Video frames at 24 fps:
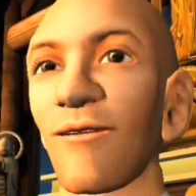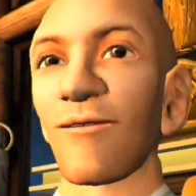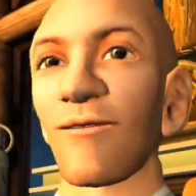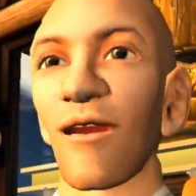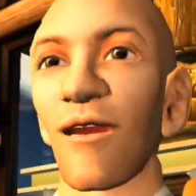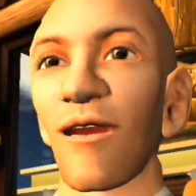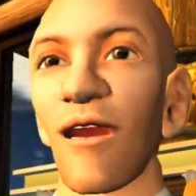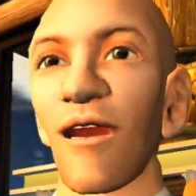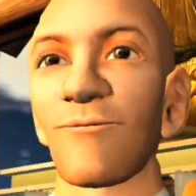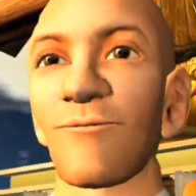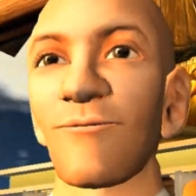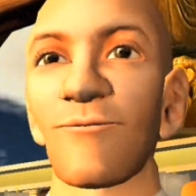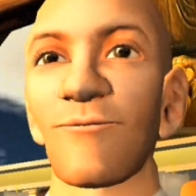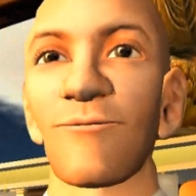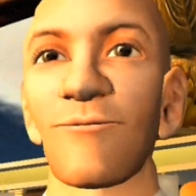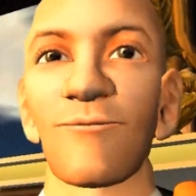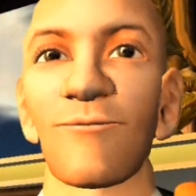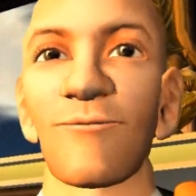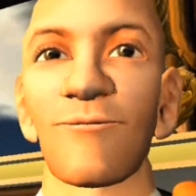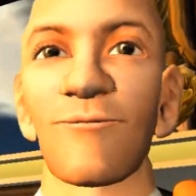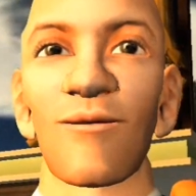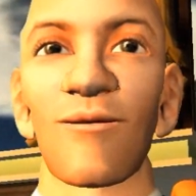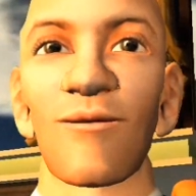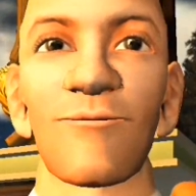were
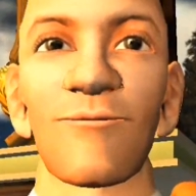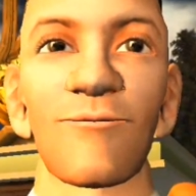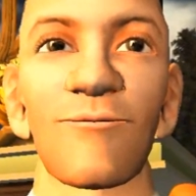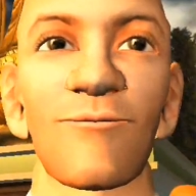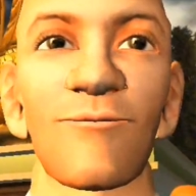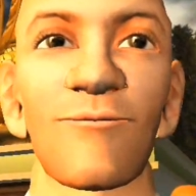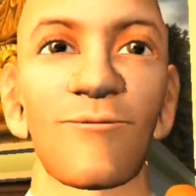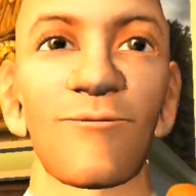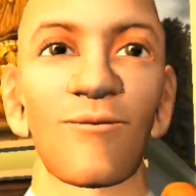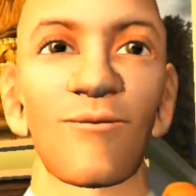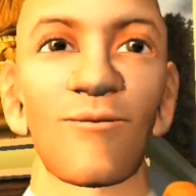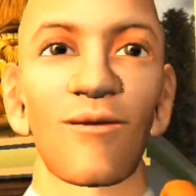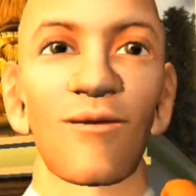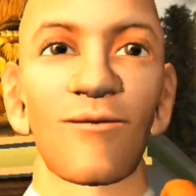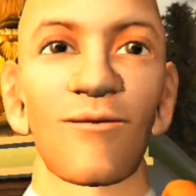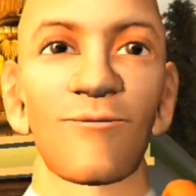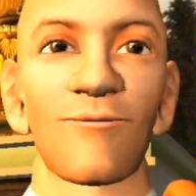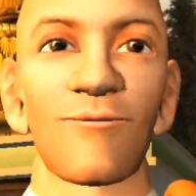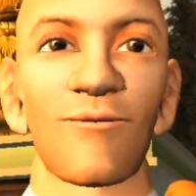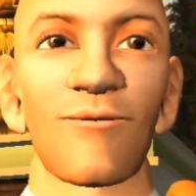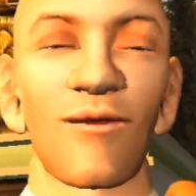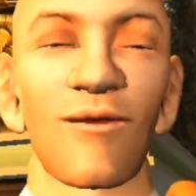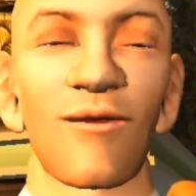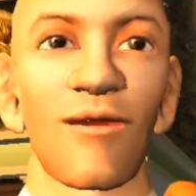about
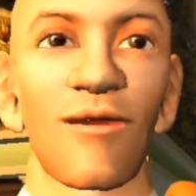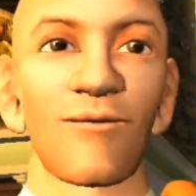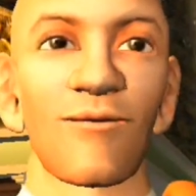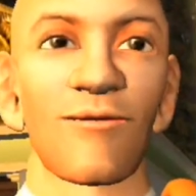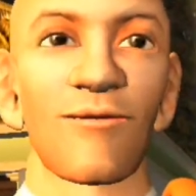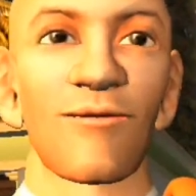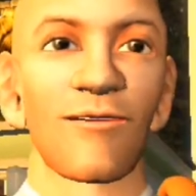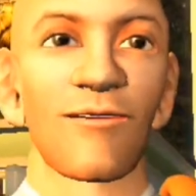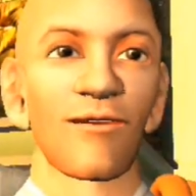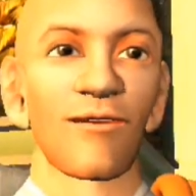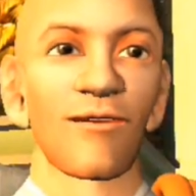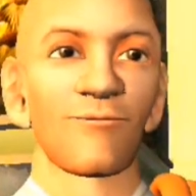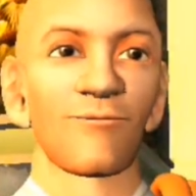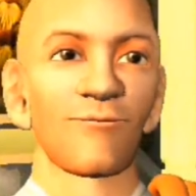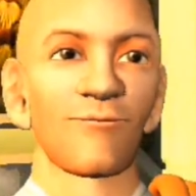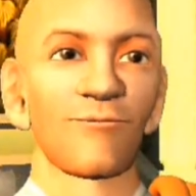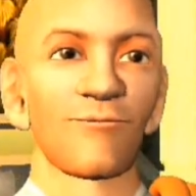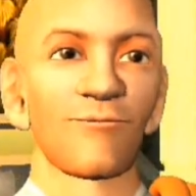15 minutes ago